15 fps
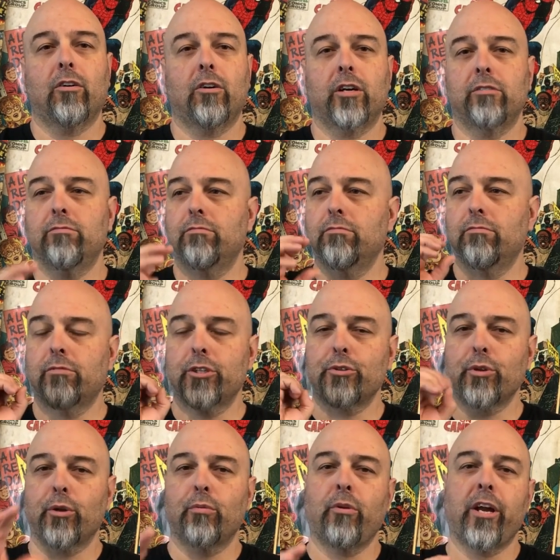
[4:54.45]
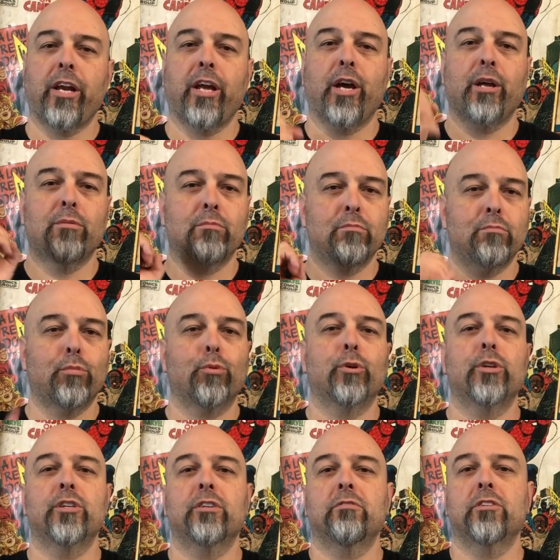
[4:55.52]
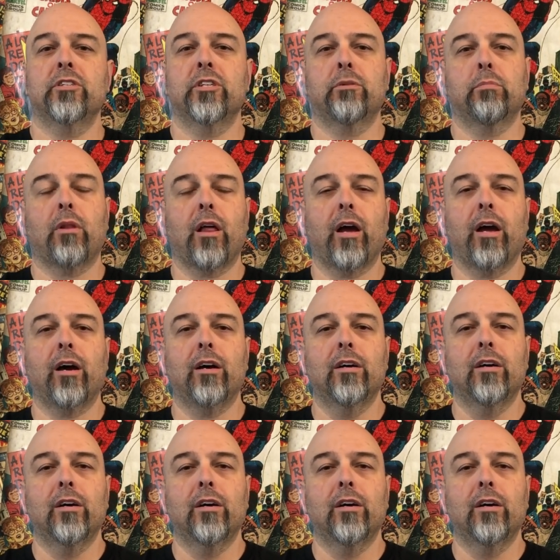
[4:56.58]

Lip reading: I literally ran out and bought a DVD player.